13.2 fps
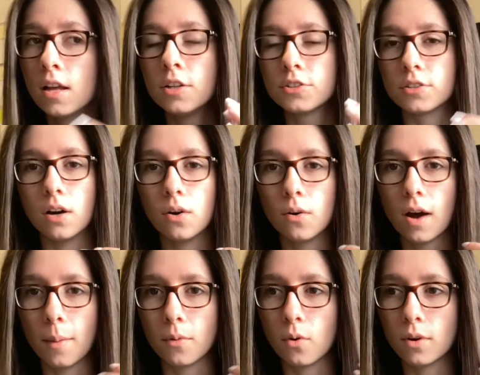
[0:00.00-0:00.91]

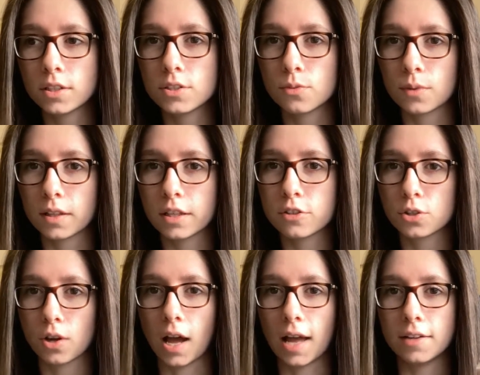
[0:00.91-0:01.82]
So I'm going to really
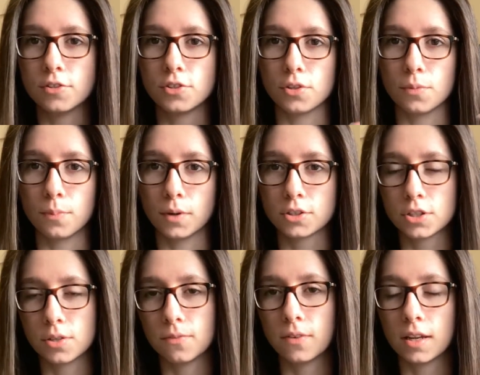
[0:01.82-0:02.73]
try and do
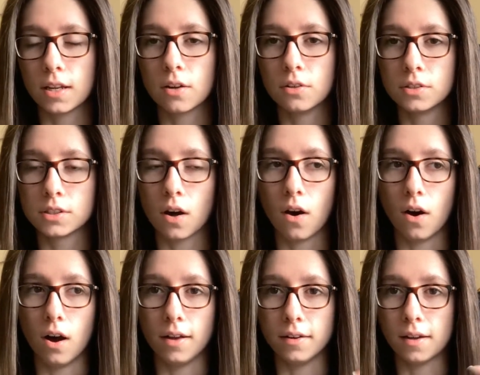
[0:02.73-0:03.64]
BookTube videos
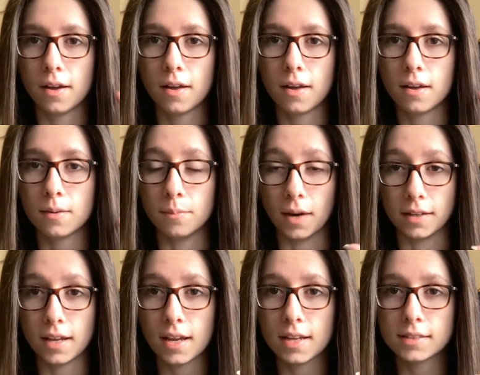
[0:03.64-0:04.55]
on
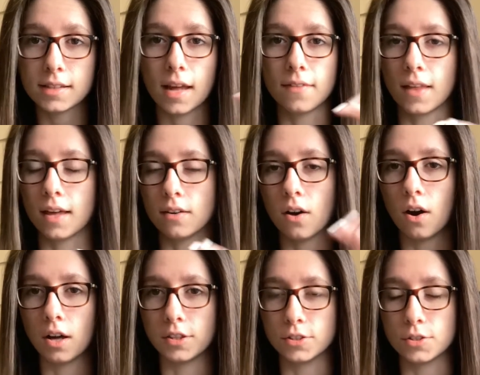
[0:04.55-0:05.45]
Mondays and then
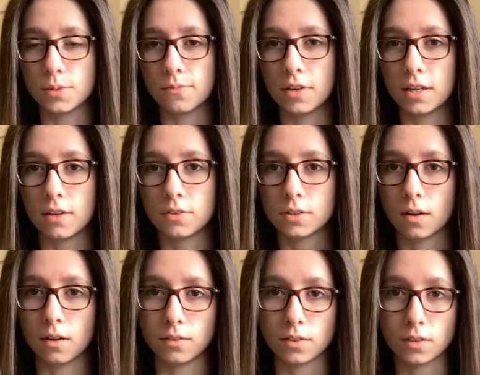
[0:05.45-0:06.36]
Authortube videos
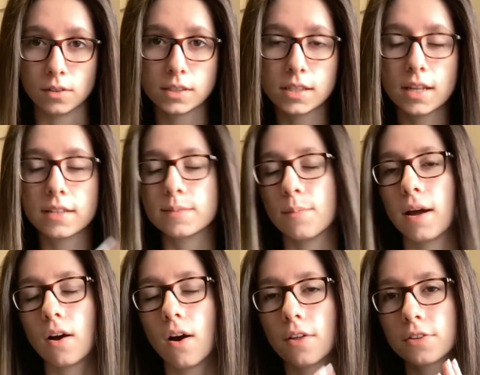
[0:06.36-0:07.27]
on Thursdays.
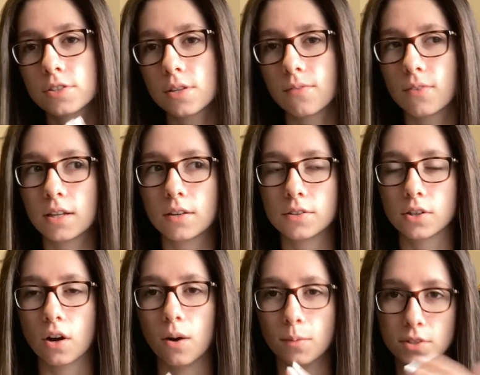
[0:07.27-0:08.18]
My Authortube videos
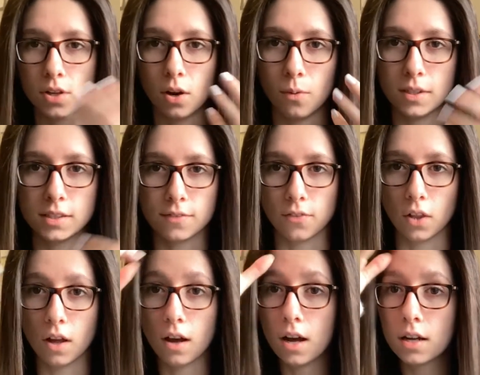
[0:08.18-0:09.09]
are almost always
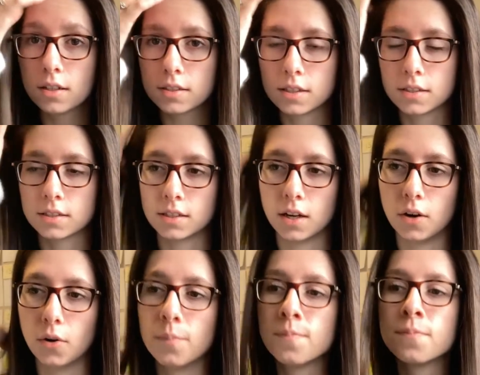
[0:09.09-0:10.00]
vlogs,
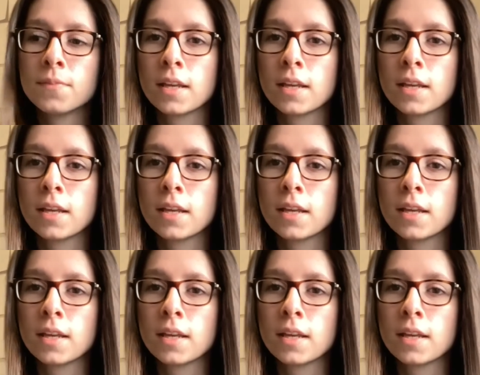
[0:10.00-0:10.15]
so